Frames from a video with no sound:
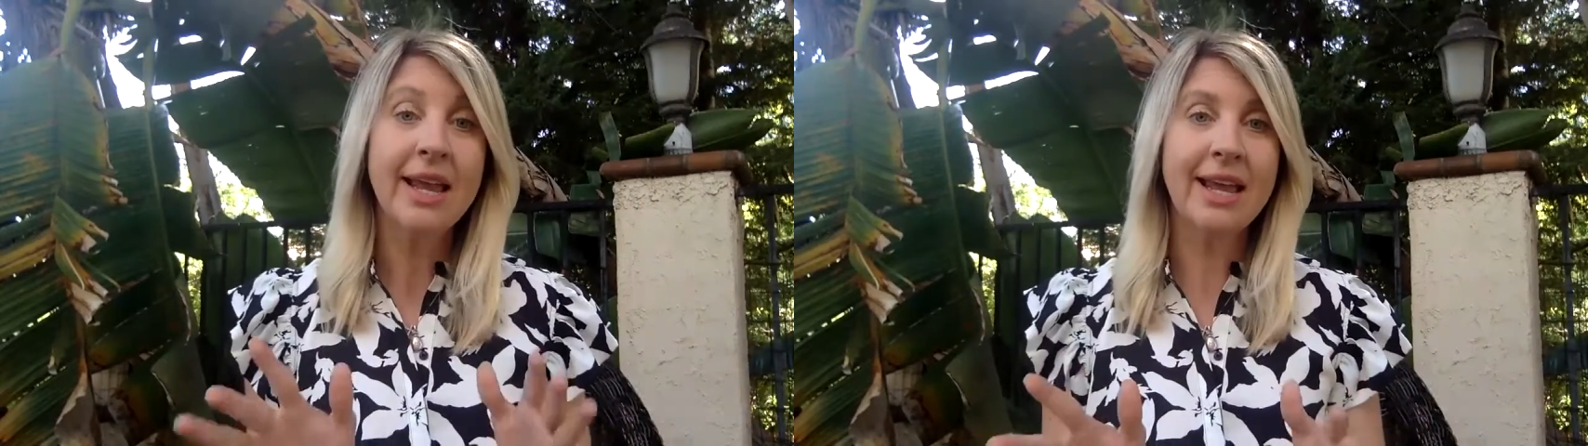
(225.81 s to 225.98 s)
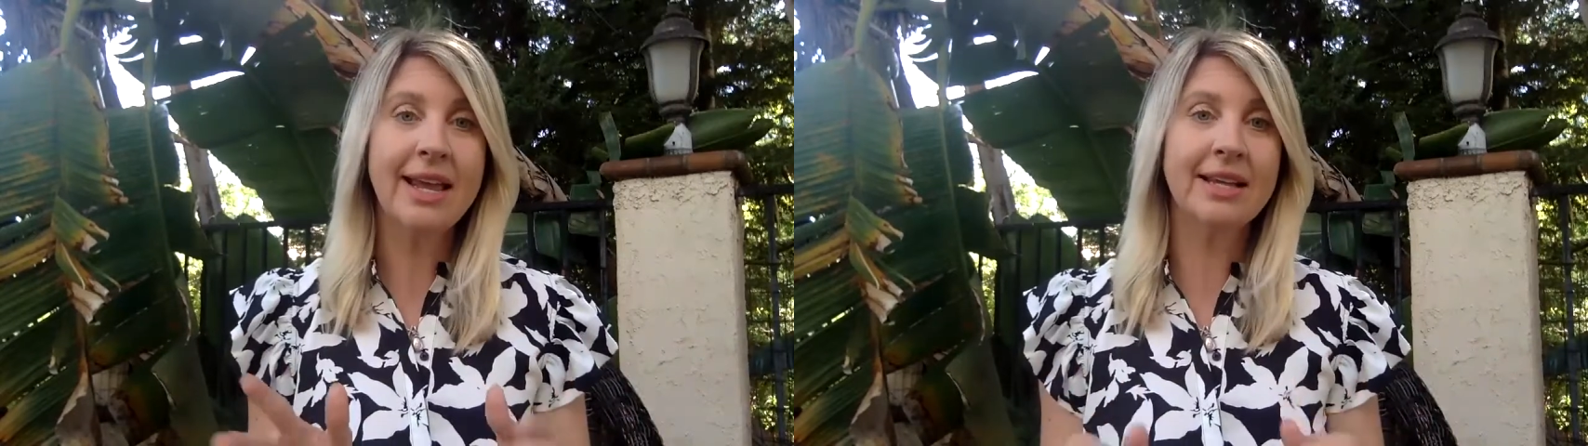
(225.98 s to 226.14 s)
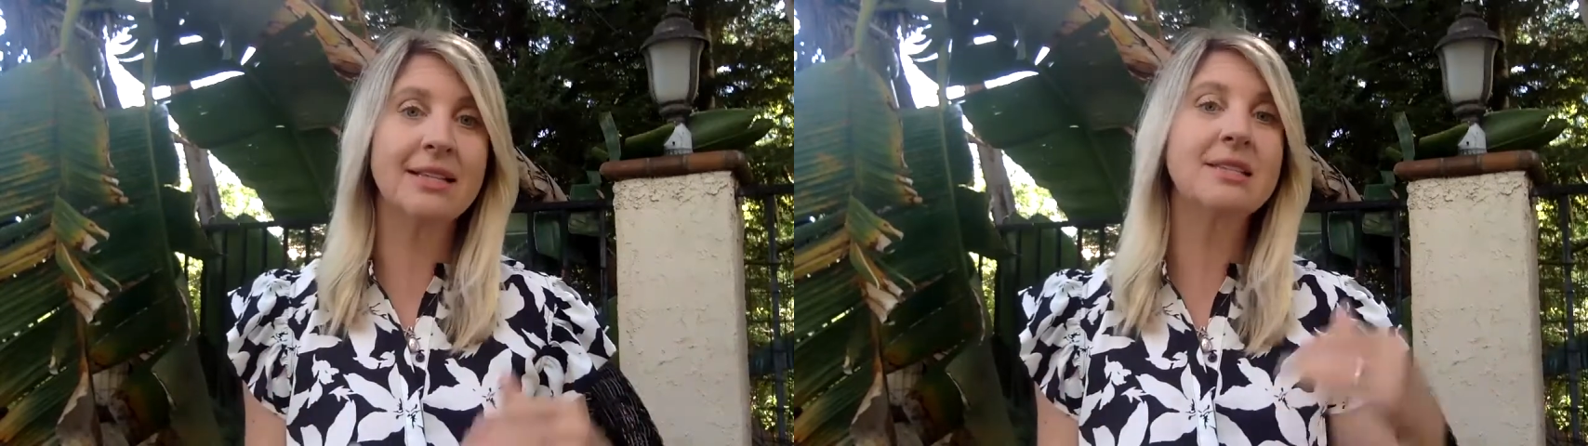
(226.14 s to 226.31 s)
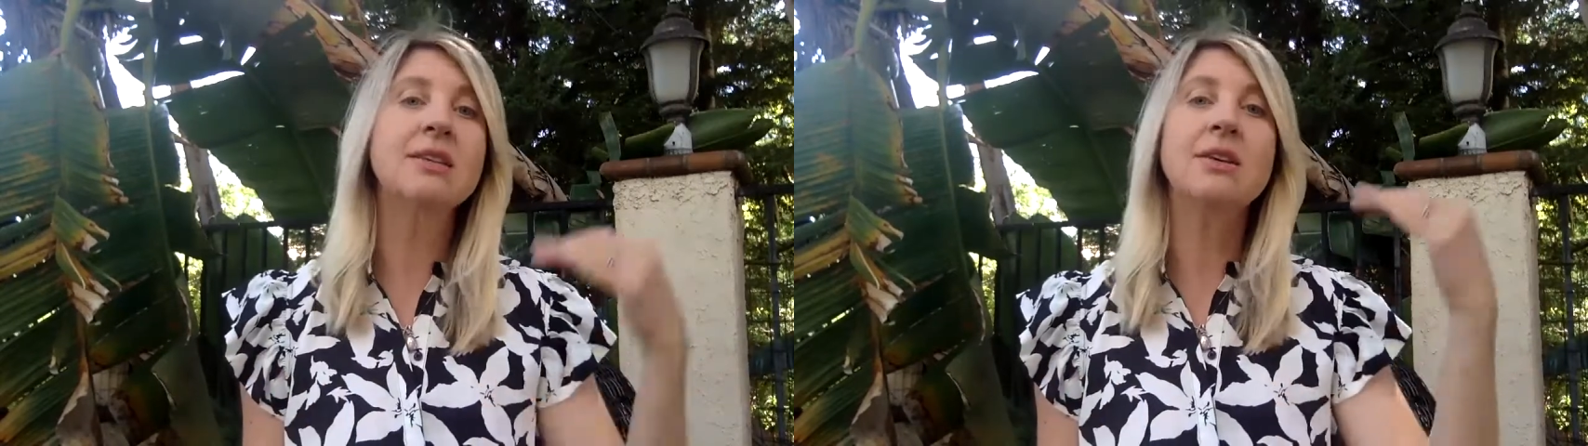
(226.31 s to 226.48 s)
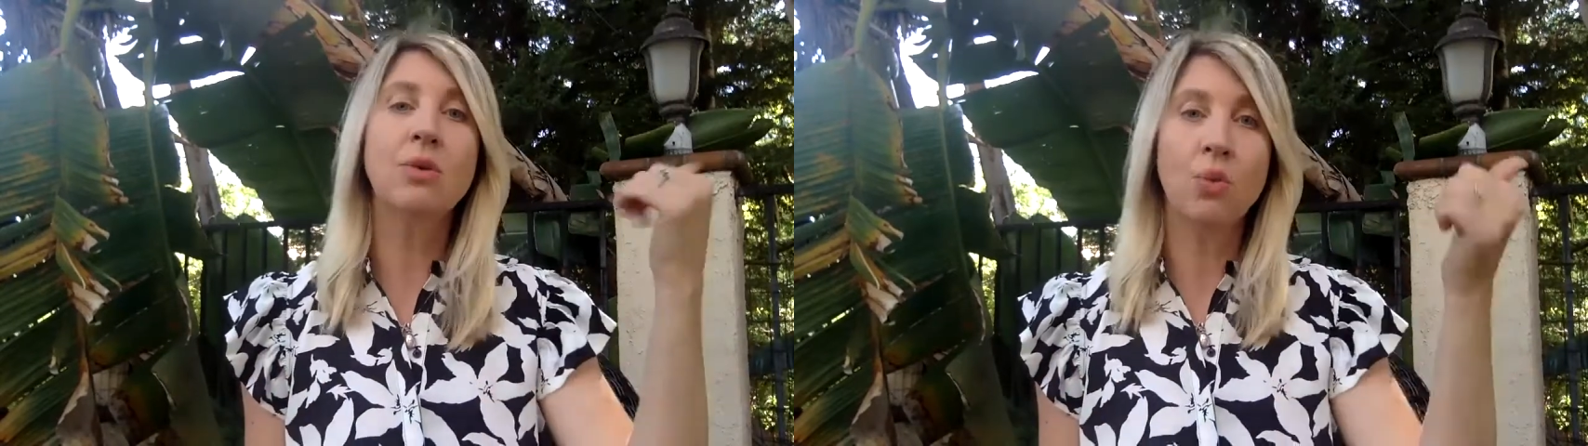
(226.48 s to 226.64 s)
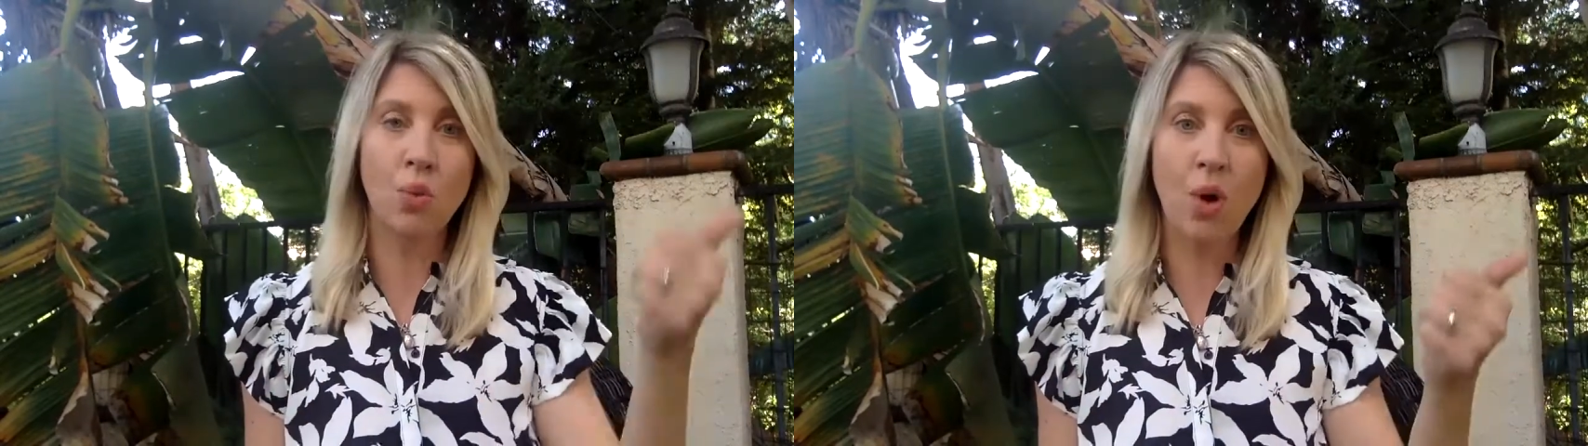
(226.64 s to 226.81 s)
is,
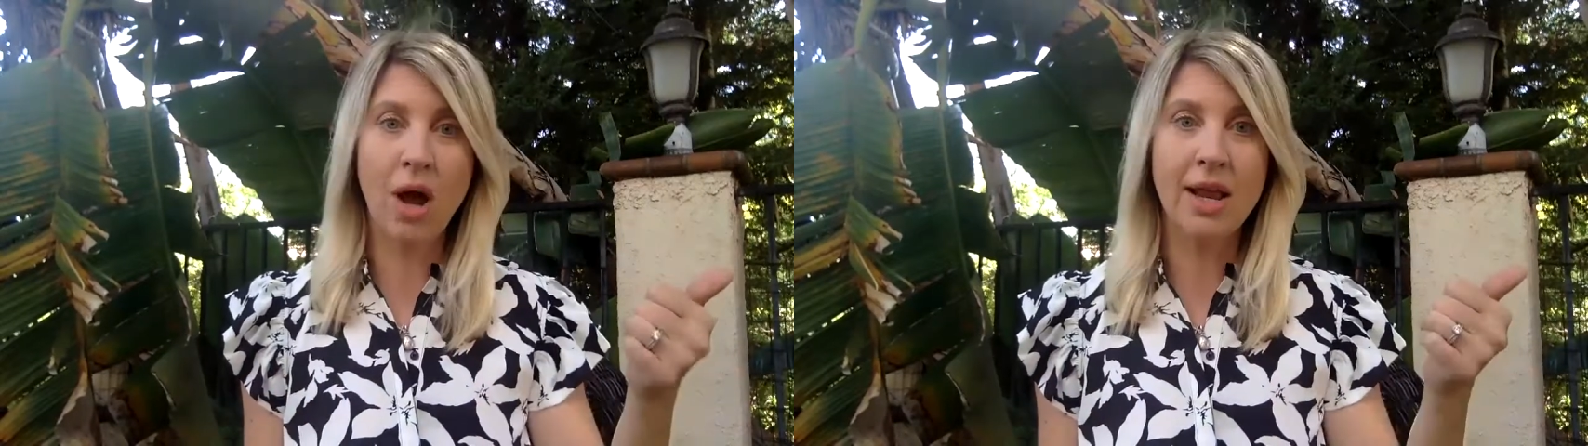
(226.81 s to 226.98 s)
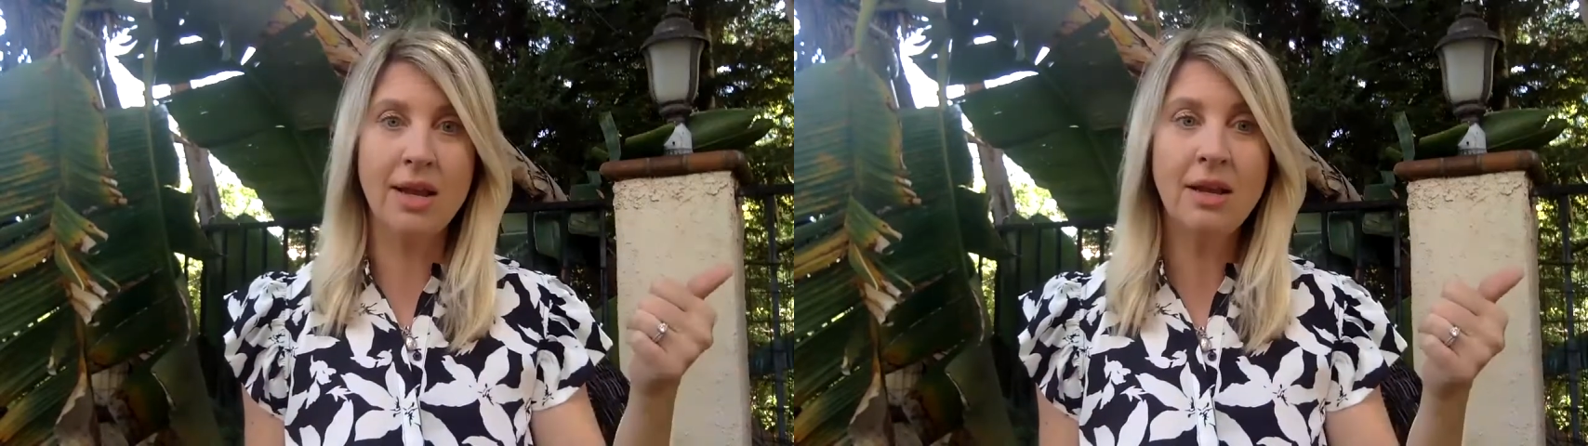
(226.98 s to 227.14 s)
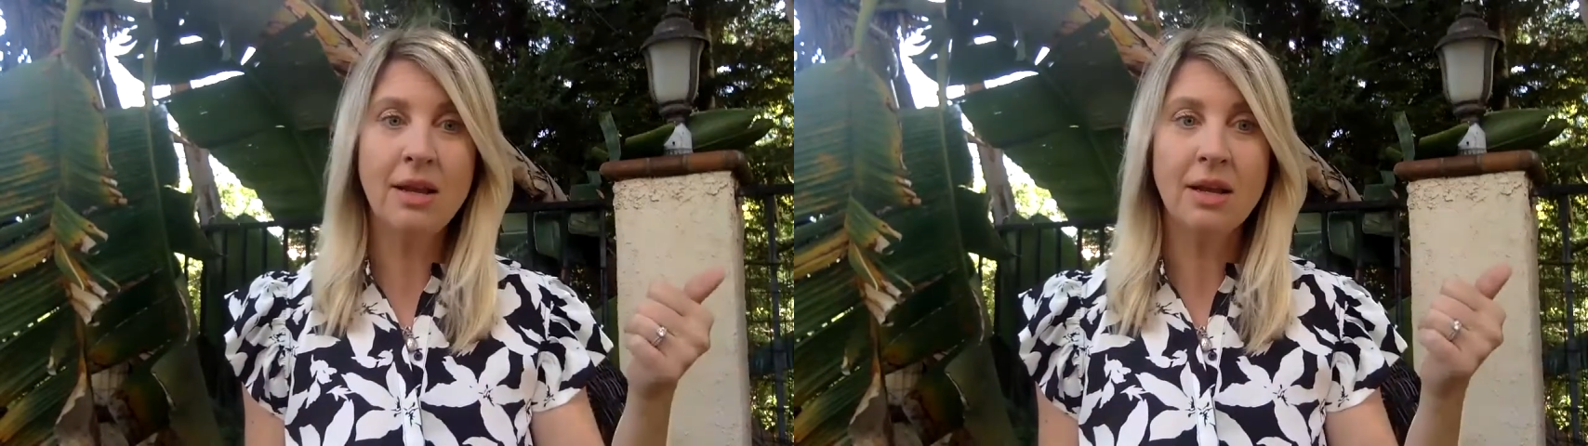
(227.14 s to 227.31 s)
one,